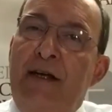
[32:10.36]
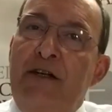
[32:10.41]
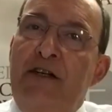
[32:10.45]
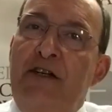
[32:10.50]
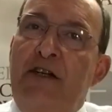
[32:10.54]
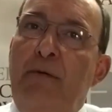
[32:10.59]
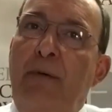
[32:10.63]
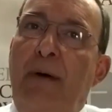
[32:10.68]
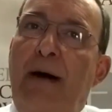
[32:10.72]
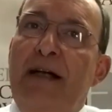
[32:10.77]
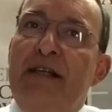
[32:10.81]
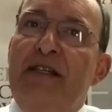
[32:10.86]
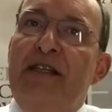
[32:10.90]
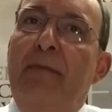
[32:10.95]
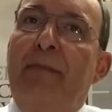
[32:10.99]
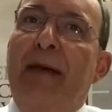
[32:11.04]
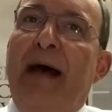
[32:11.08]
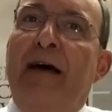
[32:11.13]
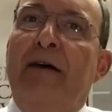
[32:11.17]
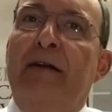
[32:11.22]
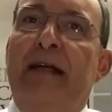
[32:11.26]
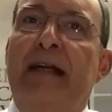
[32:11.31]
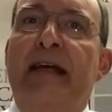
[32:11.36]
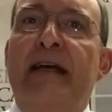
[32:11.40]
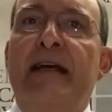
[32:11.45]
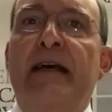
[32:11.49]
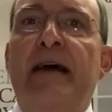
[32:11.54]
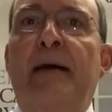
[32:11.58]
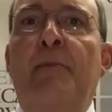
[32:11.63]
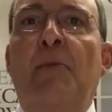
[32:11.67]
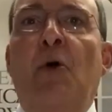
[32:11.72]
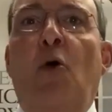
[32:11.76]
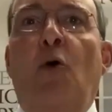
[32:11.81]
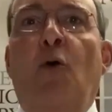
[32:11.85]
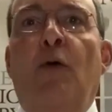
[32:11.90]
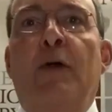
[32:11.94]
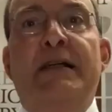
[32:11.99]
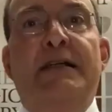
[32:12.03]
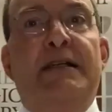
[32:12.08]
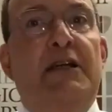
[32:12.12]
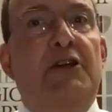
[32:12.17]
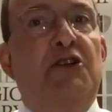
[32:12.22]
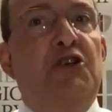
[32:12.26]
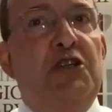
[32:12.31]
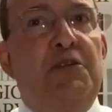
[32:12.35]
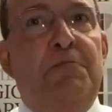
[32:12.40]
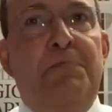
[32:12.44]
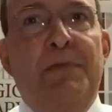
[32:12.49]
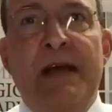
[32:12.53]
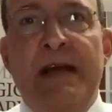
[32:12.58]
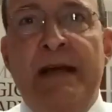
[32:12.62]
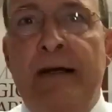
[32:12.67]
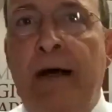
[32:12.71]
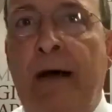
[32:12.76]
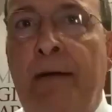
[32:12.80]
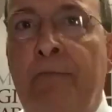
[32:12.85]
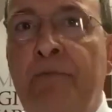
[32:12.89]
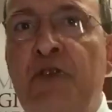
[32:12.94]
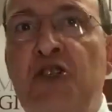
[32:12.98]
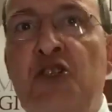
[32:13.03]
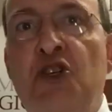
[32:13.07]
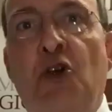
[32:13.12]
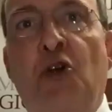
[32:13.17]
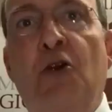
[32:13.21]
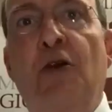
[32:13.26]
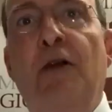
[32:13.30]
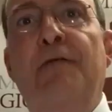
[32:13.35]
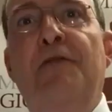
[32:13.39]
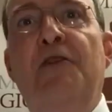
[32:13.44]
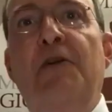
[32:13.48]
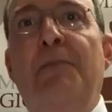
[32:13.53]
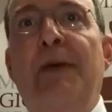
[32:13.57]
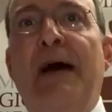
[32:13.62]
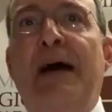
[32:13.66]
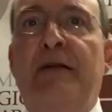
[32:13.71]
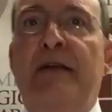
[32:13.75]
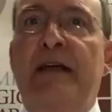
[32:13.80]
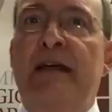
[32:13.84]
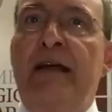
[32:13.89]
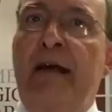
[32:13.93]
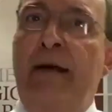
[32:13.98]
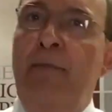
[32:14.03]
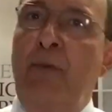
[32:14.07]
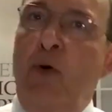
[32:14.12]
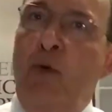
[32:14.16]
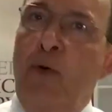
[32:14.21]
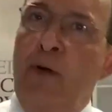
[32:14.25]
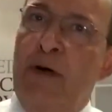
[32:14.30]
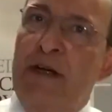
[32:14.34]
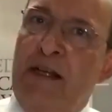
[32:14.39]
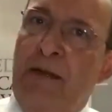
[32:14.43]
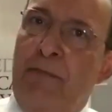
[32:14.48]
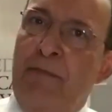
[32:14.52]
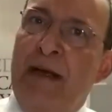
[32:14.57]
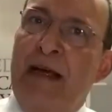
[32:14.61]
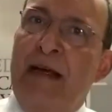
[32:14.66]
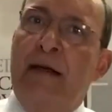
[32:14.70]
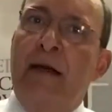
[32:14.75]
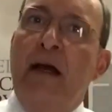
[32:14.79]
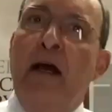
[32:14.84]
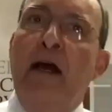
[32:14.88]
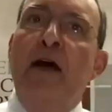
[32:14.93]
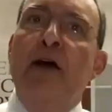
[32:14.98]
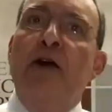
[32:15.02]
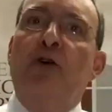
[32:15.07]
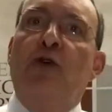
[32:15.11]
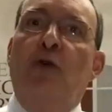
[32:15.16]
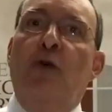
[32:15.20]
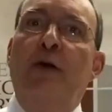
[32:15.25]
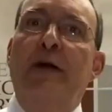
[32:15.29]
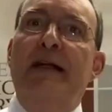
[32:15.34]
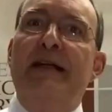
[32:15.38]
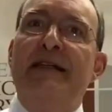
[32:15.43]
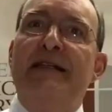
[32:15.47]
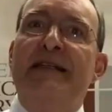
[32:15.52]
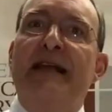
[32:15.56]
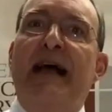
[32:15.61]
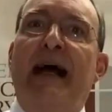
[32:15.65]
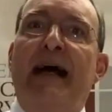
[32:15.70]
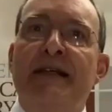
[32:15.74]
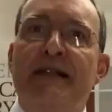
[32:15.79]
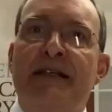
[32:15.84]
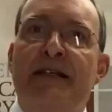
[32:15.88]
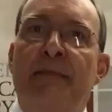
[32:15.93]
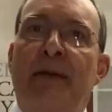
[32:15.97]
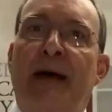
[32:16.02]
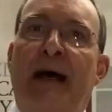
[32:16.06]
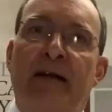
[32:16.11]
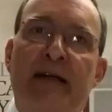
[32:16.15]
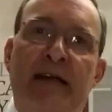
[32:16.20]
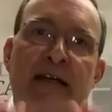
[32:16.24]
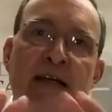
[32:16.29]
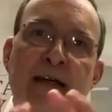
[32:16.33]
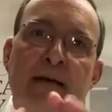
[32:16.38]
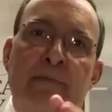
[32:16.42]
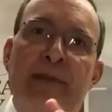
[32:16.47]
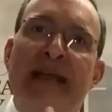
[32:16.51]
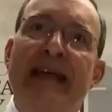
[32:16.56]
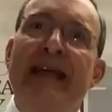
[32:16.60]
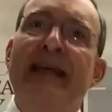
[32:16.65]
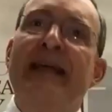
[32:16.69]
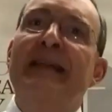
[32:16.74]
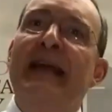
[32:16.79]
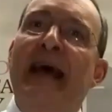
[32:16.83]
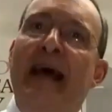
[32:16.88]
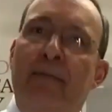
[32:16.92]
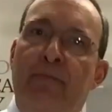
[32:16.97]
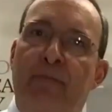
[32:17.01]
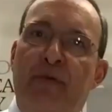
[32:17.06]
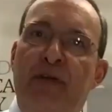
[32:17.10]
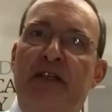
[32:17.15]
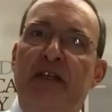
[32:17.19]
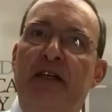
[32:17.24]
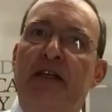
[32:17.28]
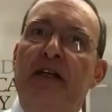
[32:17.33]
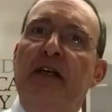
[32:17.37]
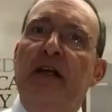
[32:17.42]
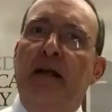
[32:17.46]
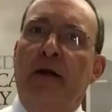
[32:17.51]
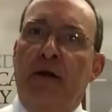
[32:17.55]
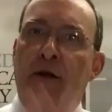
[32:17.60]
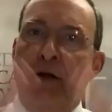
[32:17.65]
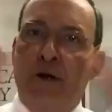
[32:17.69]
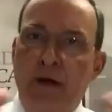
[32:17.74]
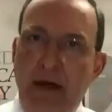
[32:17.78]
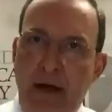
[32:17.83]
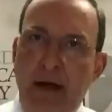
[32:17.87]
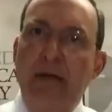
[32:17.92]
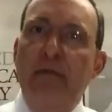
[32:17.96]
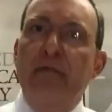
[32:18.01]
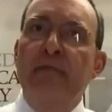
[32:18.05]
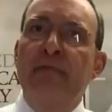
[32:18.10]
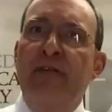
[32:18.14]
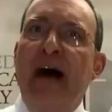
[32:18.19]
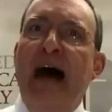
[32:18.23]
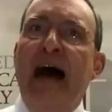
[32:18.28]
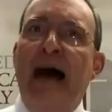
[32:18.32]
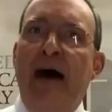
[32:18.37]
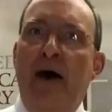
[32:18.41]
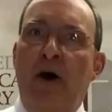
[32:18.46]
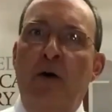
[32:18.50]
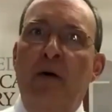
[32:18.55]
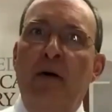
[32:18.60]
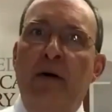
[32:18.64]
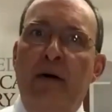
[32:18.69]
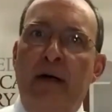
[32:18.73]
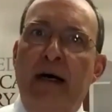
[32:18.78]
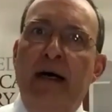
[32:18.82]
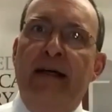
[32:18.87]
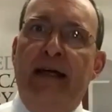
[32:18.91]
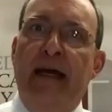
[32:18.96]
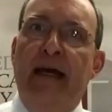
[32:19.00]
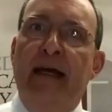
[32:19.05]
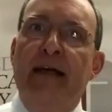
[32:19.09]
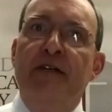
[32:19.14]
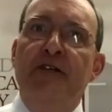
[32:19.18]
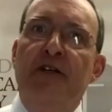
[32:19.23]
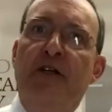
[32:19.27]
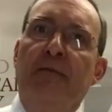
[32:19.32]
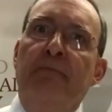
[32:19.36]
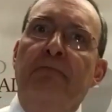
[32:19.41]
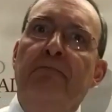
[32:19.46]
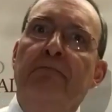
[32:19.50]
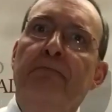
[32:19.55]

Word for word: to us about him, or is it just being observed about him, or is it being criticized about him in that particular vow occasion?